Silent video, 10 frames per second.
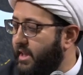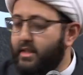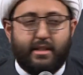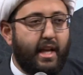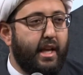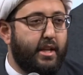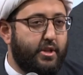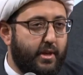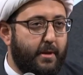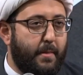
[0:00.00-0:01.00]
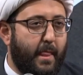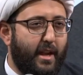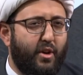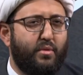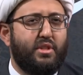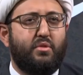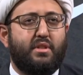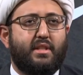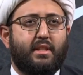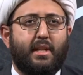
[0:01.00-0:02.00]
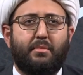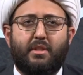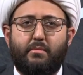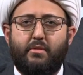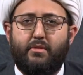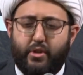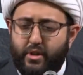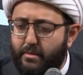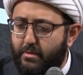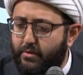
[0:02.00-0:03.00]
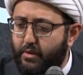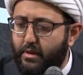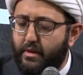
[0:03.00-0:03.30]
stage, right? And I always use this example, some of you have heard it before.